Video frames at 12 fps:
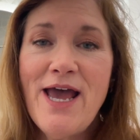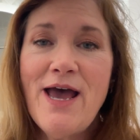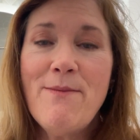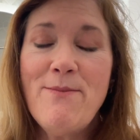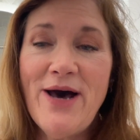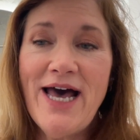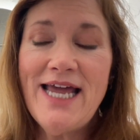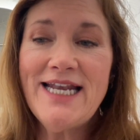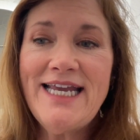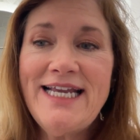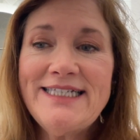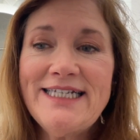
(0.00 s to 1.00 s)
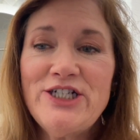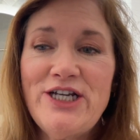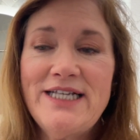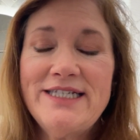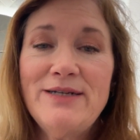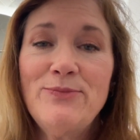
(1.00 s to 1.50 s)
but he
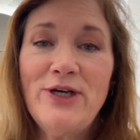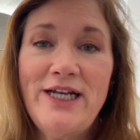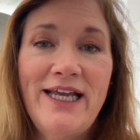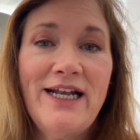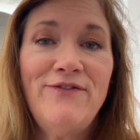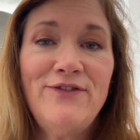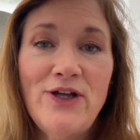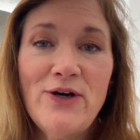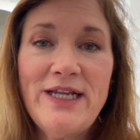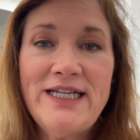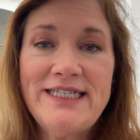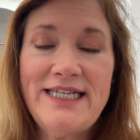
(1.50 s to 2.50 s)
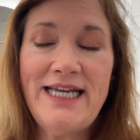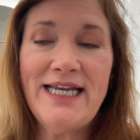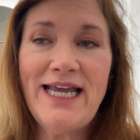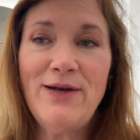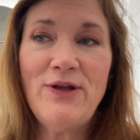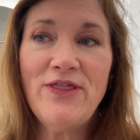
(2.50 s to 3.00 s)
suggested putting in a floating sink,
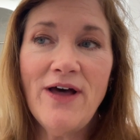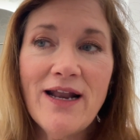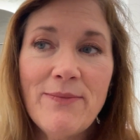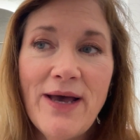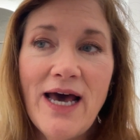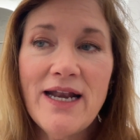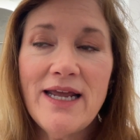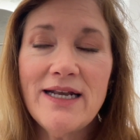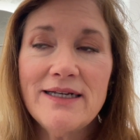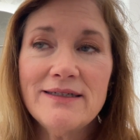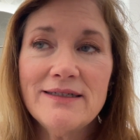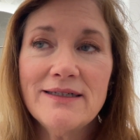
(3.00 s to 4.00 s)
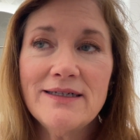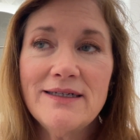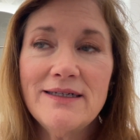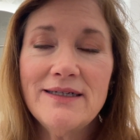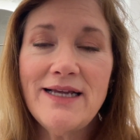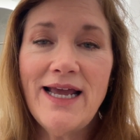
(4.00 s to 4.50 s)
and we thought about it.
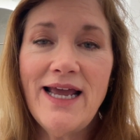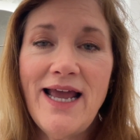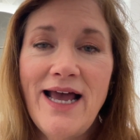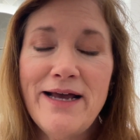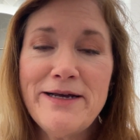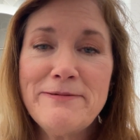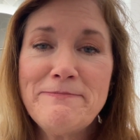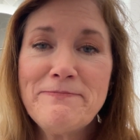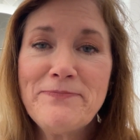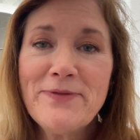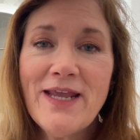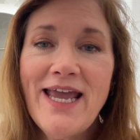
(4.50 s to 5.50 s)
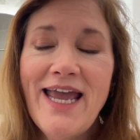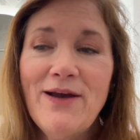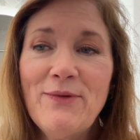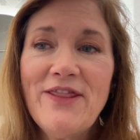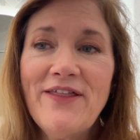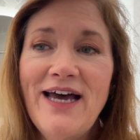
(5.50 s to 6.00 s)
And
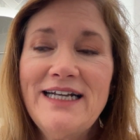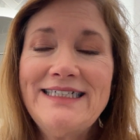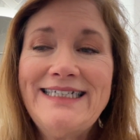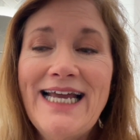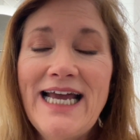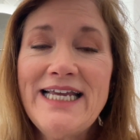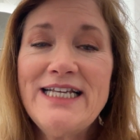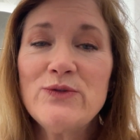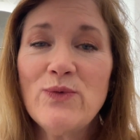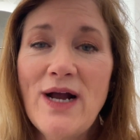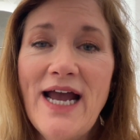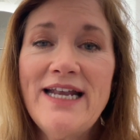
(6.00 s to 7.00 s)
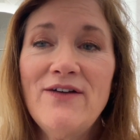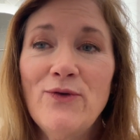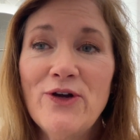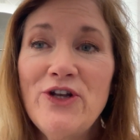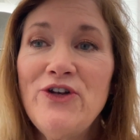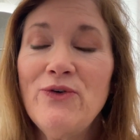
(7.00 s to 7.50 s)
we thought, yeah, he's right. If we're
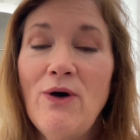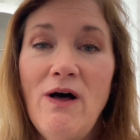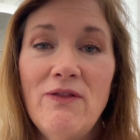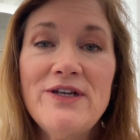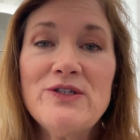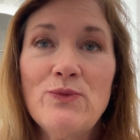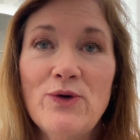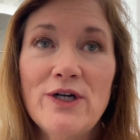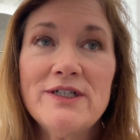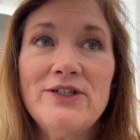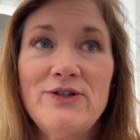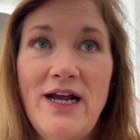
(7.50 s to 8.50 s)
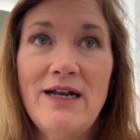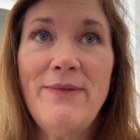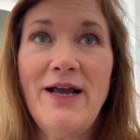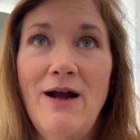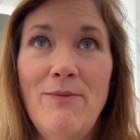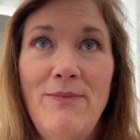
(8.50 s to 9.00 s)
going to do all this work to try to
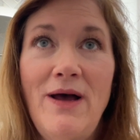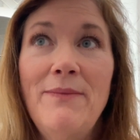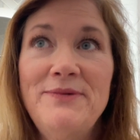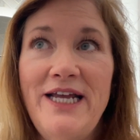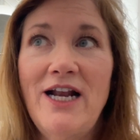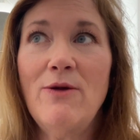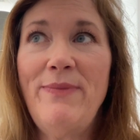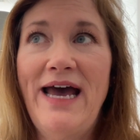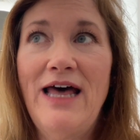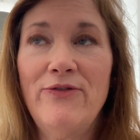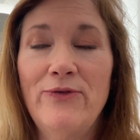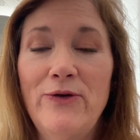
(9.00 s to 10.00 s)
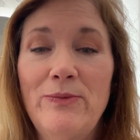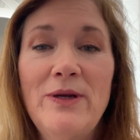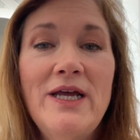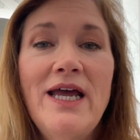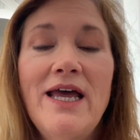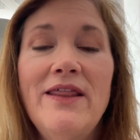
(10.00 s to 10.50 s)
update our bathroom,
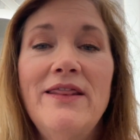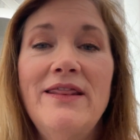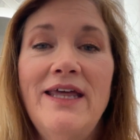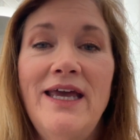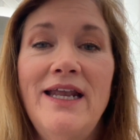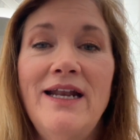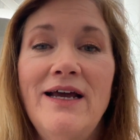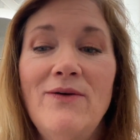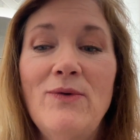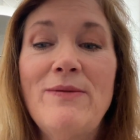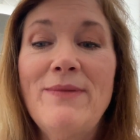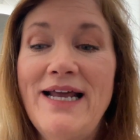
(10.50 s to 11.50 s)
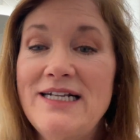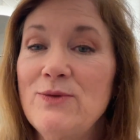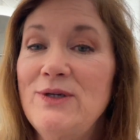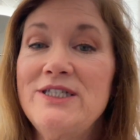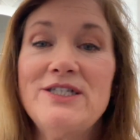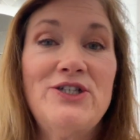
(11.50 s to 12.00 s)
then we might as
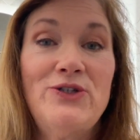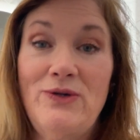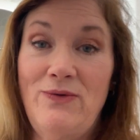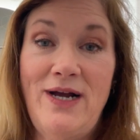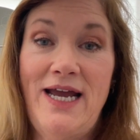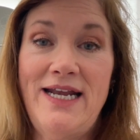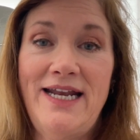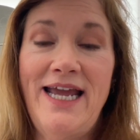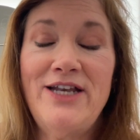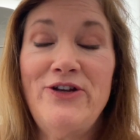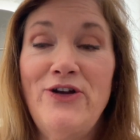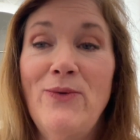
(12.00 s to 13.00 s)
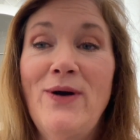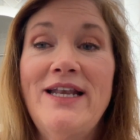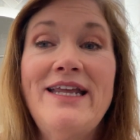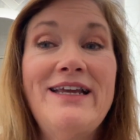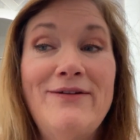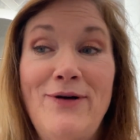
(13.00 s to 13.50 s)
well just do it right. And you know what?
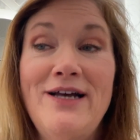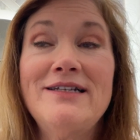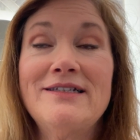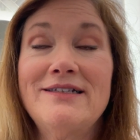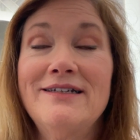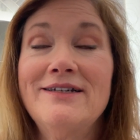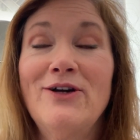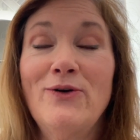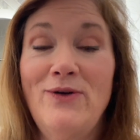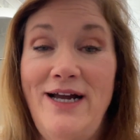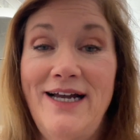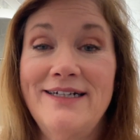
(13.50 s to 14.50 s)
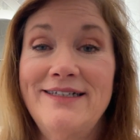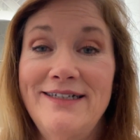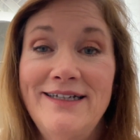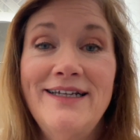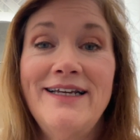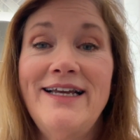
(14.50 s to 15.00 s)
He was correct.
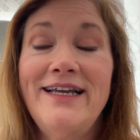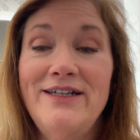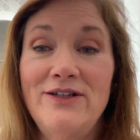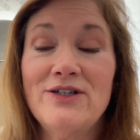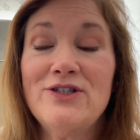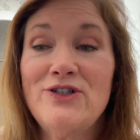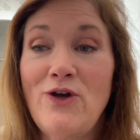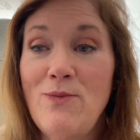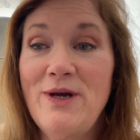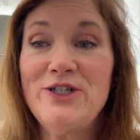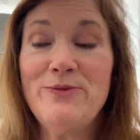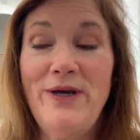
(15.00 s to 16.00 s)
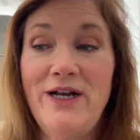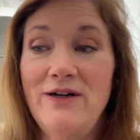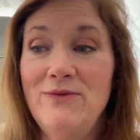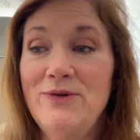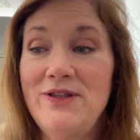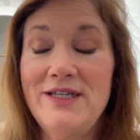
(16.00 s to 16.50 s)
It looks so much
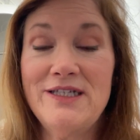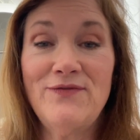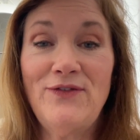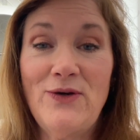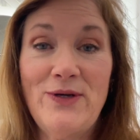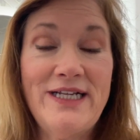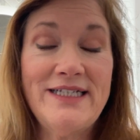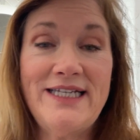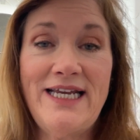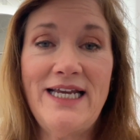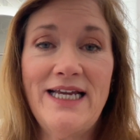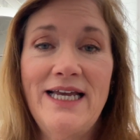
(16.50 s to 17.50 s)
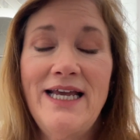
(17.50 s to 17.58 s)
better with this floating sink.